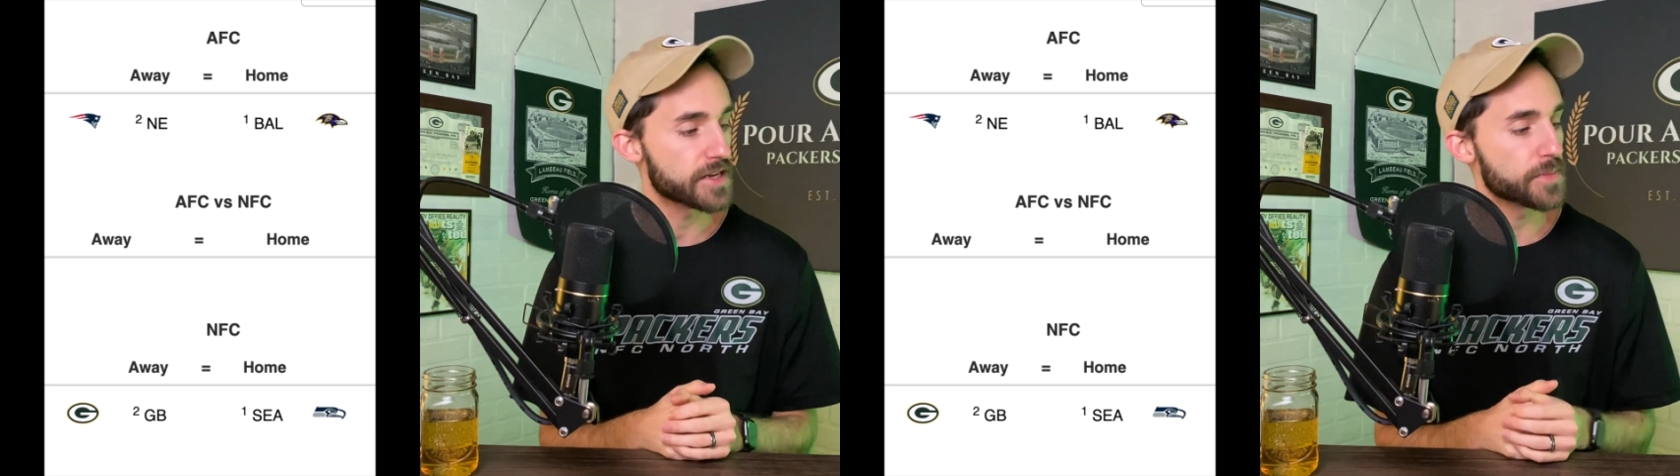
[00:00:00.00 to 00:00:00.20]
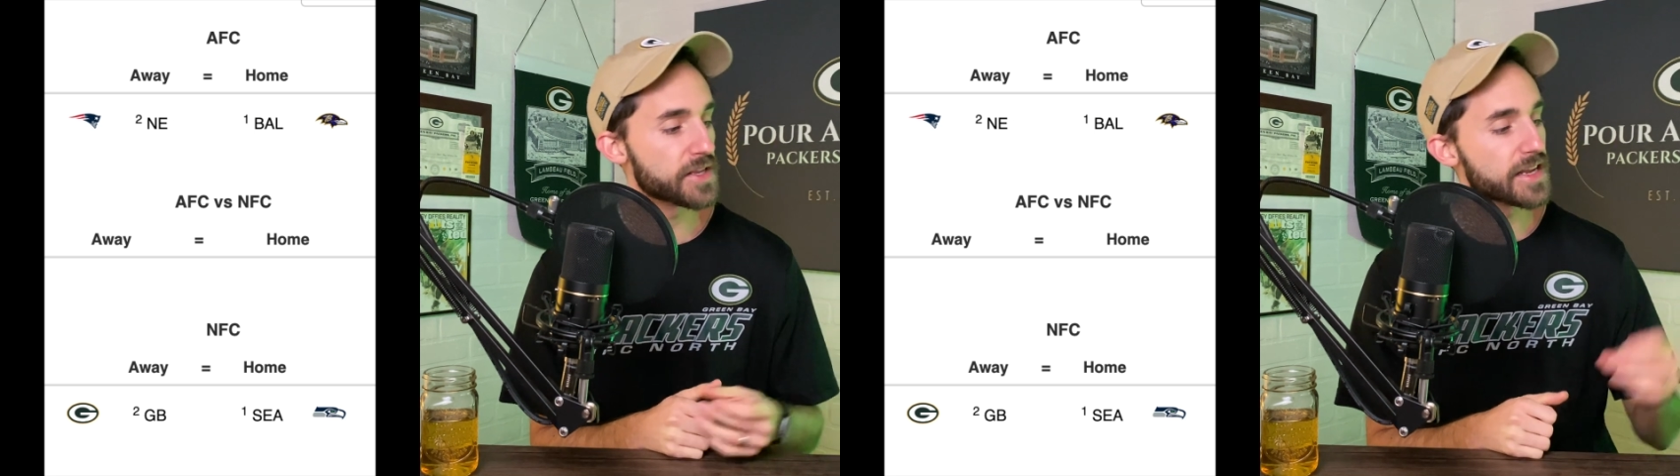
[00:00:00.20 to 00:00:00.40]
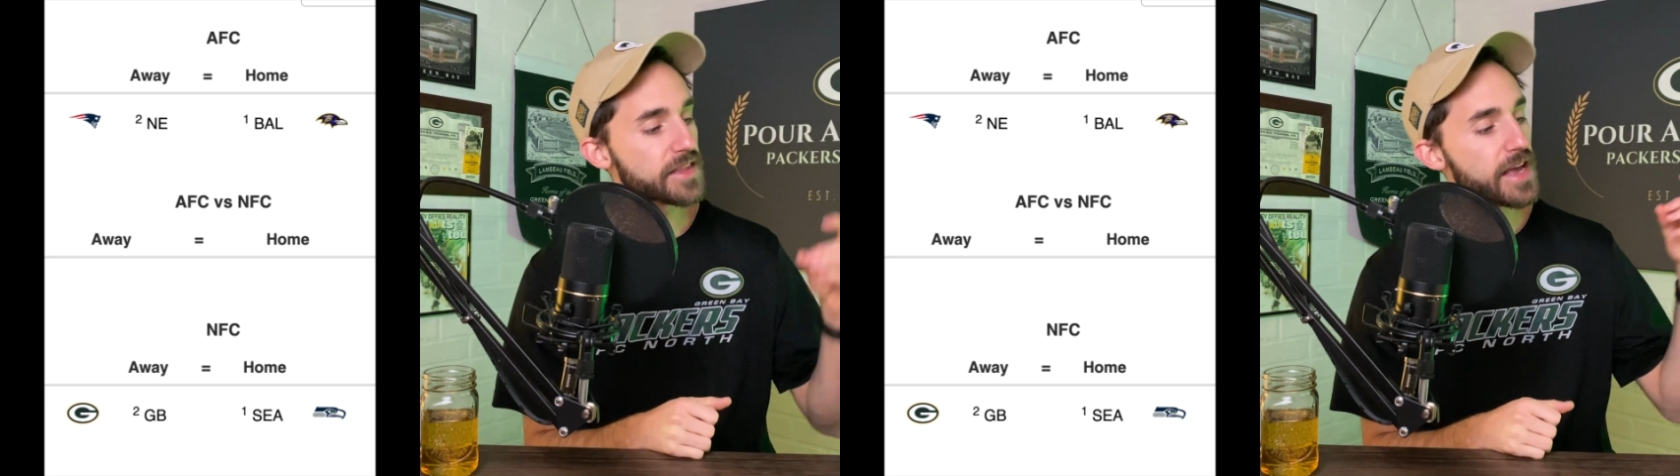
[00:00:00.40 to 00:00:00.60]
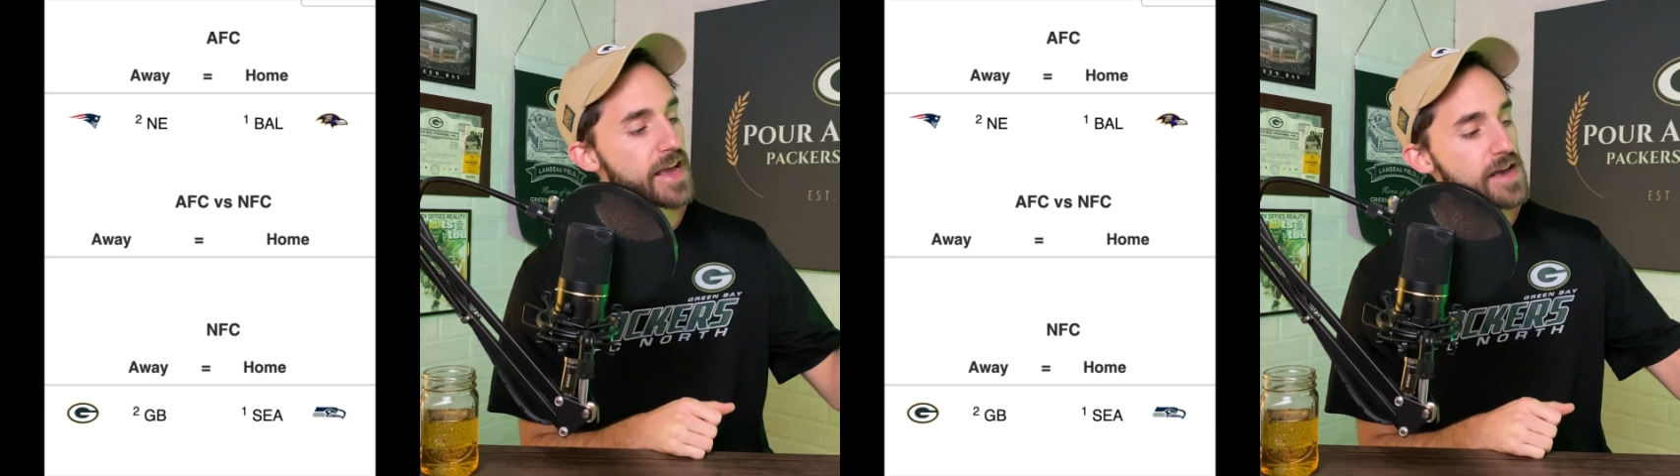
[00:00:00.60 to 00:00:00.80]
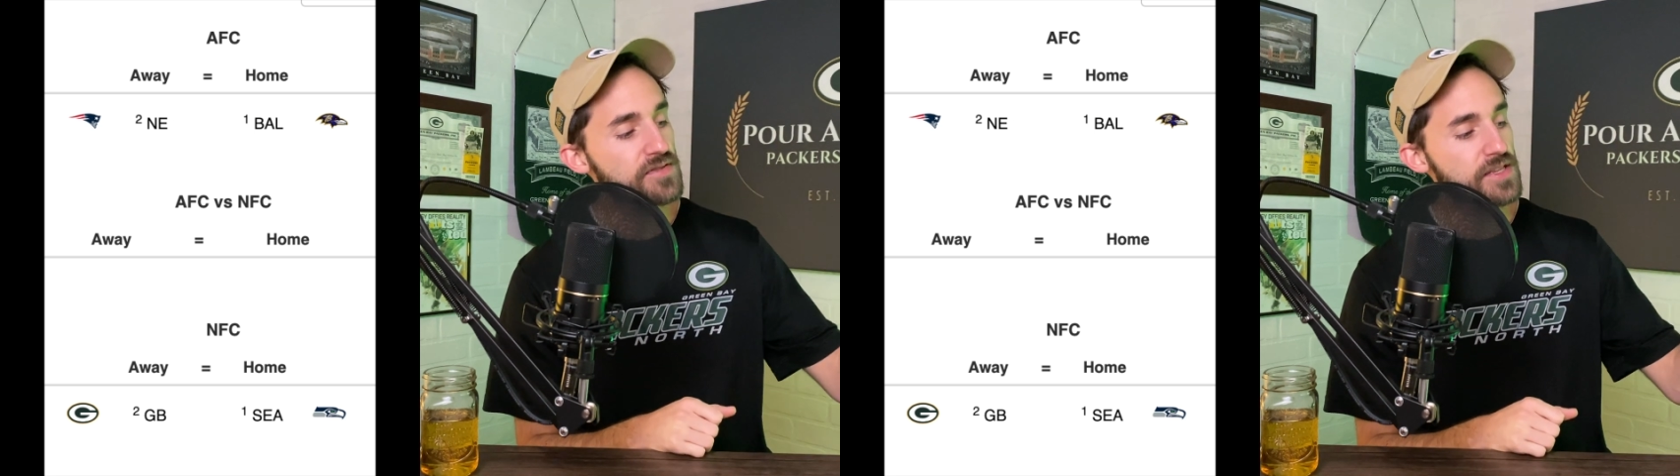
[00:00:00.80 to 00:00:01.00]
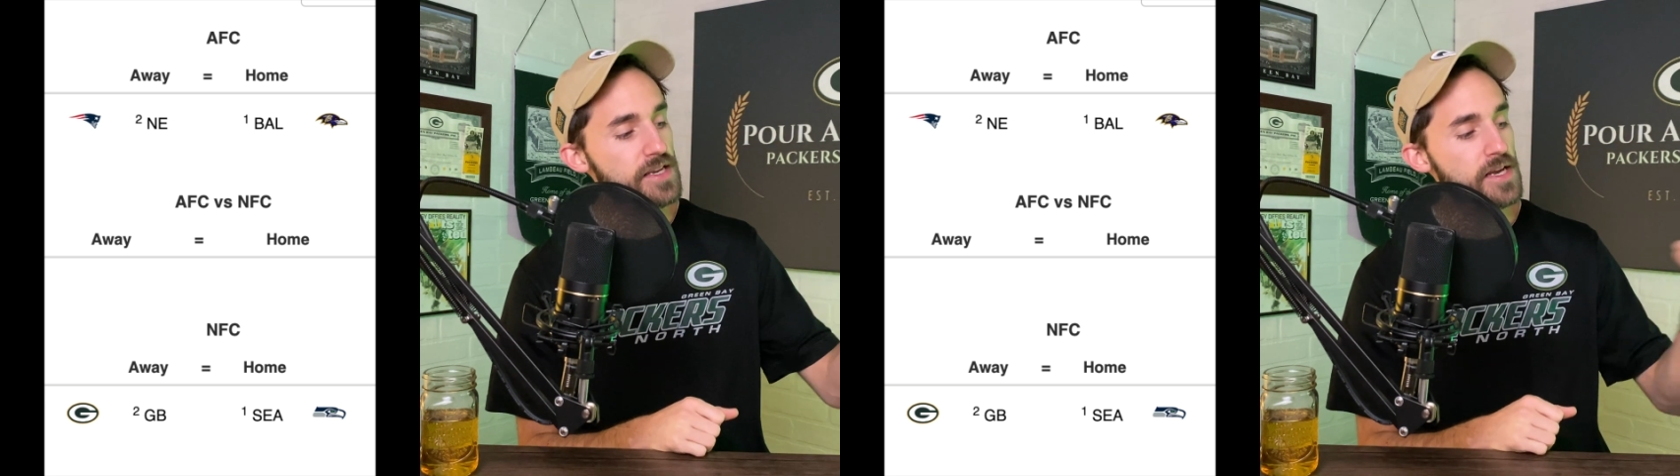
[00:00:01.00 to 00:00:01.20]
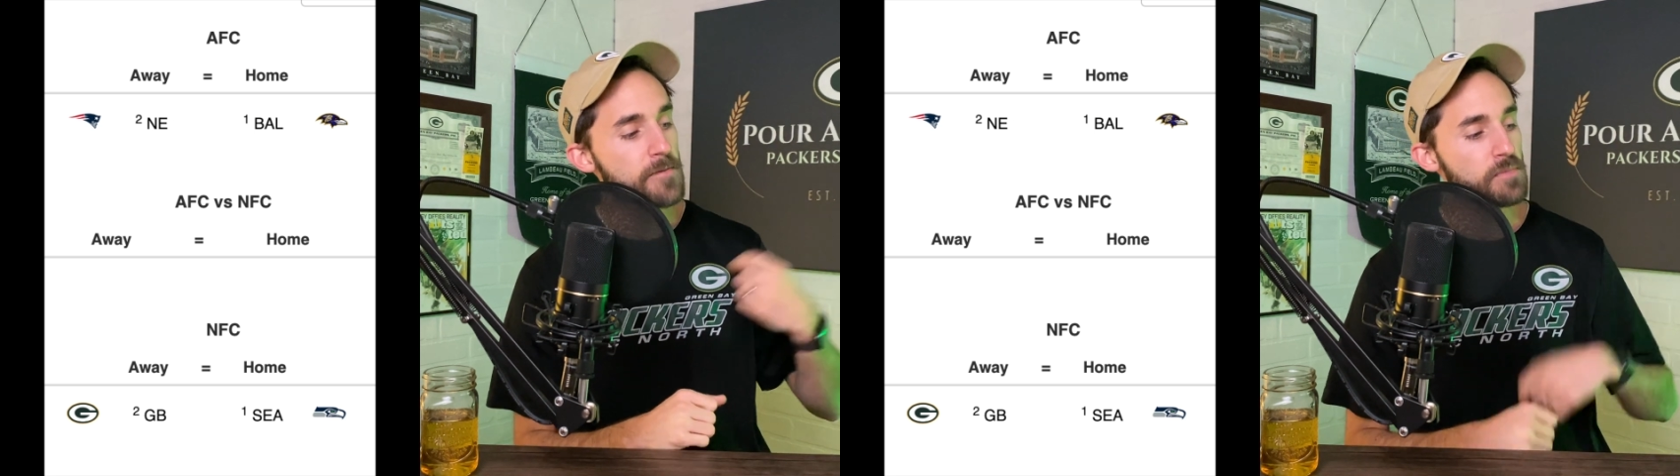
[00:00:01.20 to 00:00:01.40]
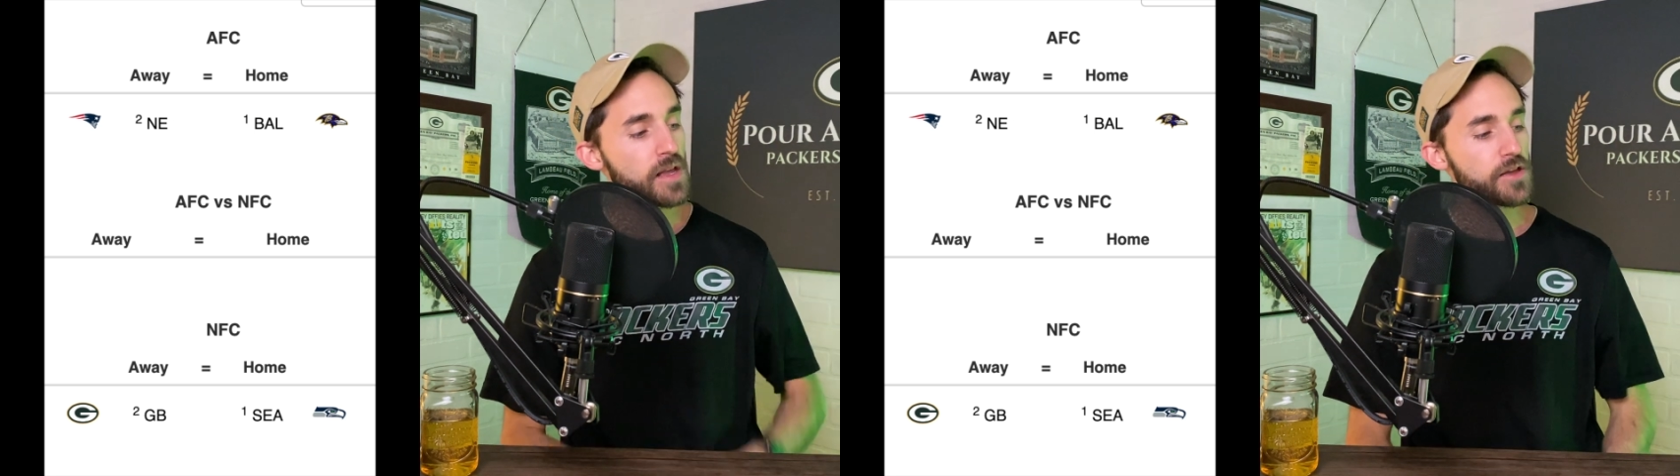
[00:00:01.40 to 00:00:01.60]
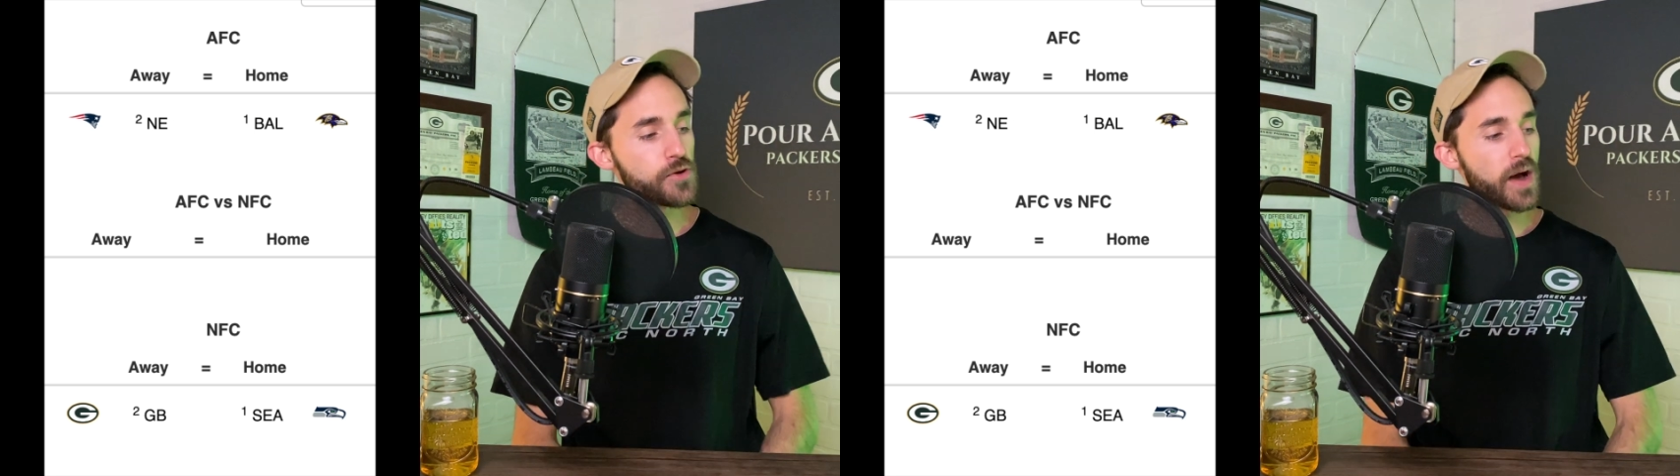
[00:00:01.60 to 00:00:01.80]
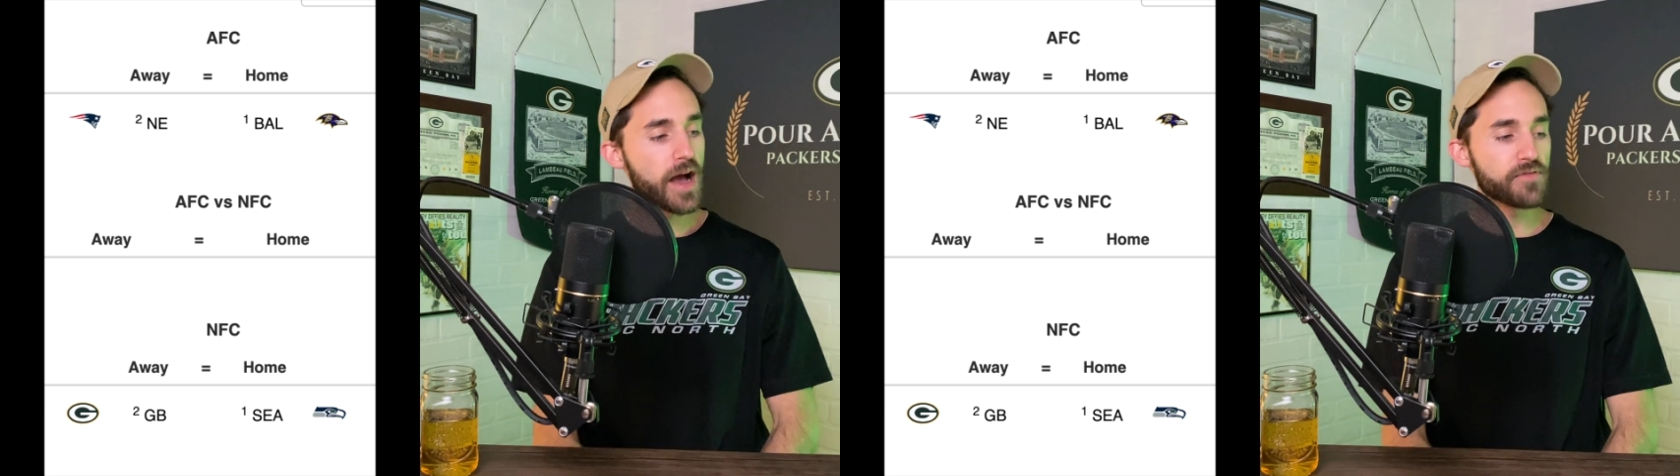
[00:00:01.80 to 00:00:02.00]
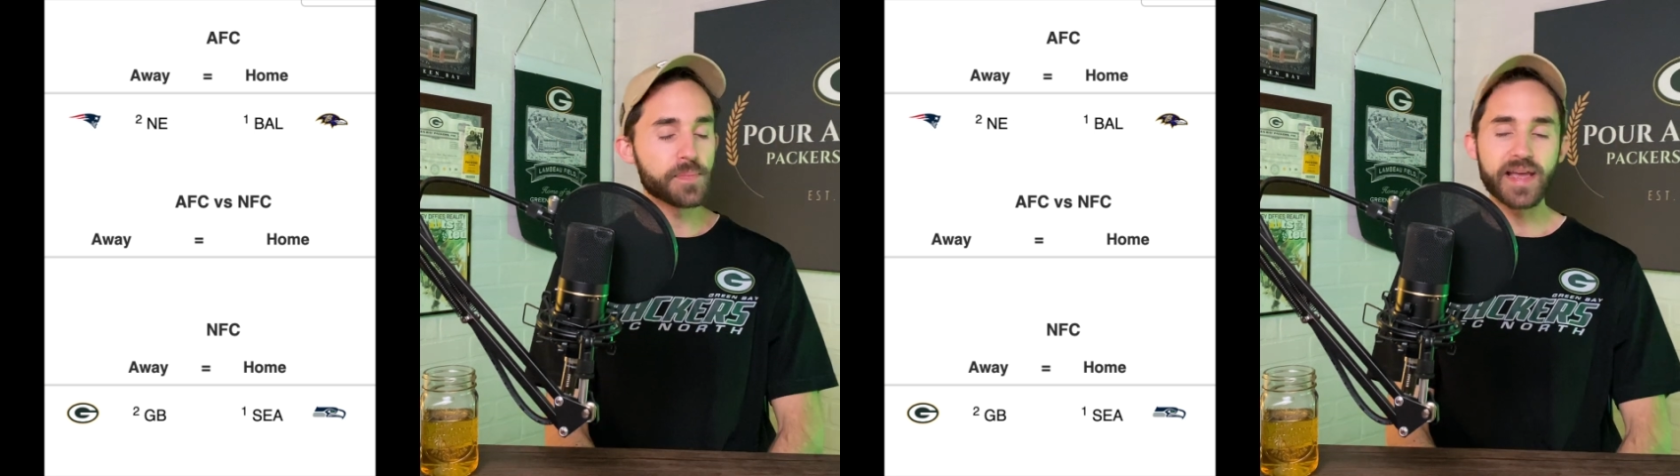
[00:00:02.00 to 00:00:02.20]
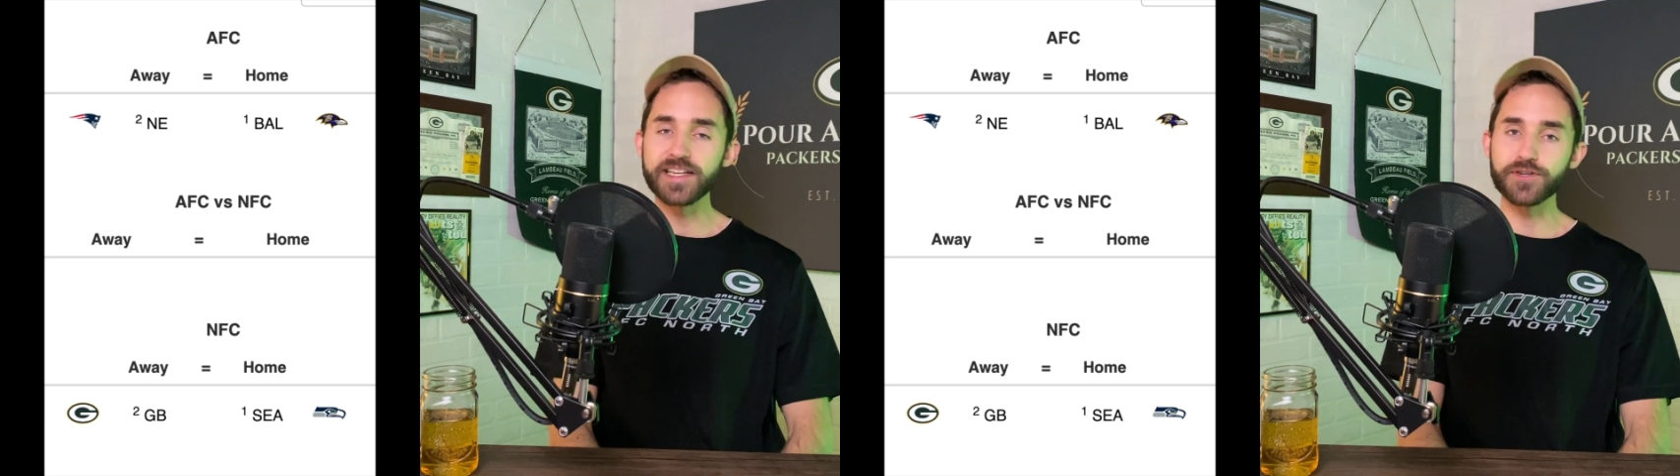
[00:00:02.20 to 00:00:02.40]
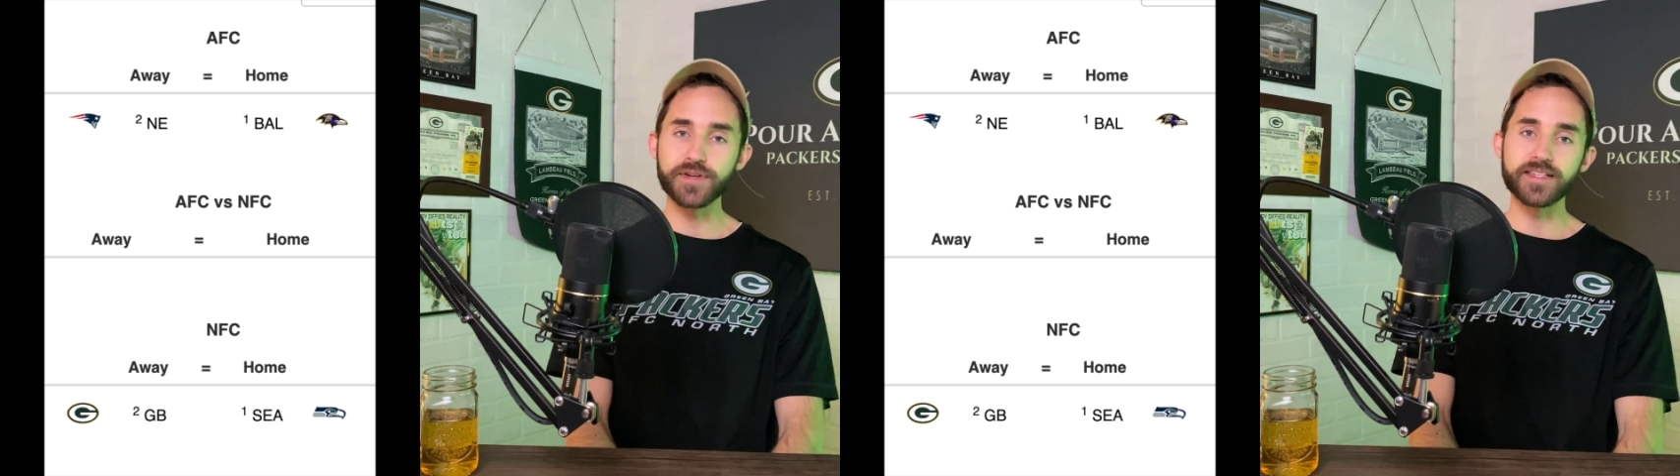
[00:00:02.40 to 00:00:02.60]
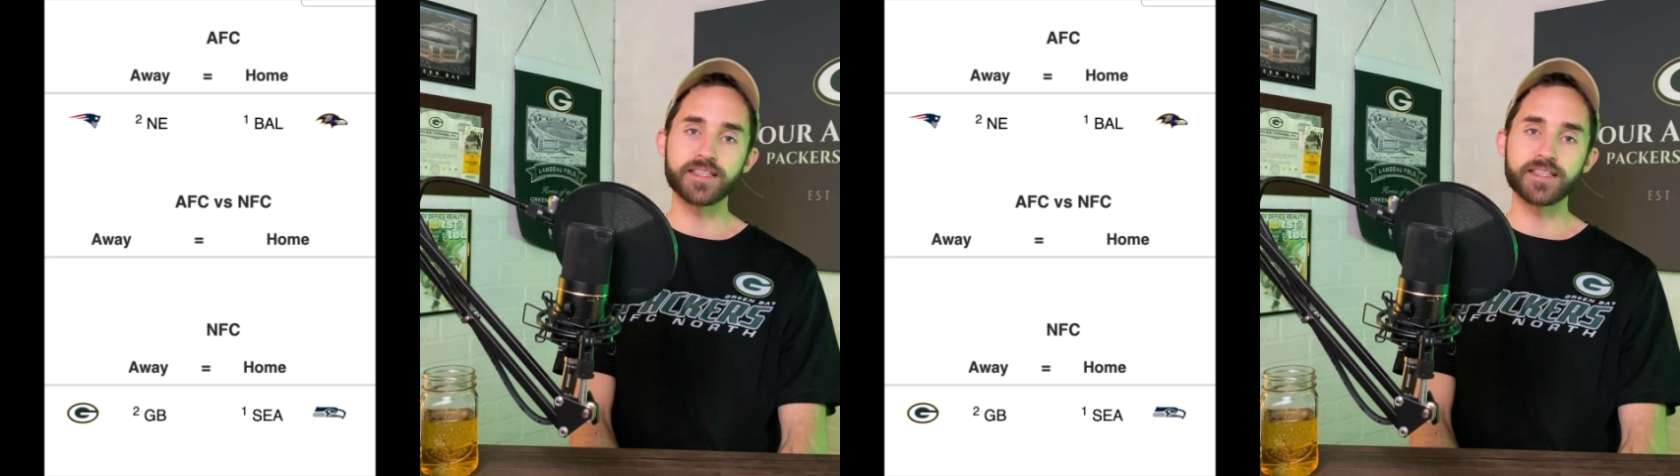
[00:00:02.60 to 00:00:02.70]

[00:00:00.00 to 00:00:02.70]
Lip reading: And then in the AFC, you have the Patriots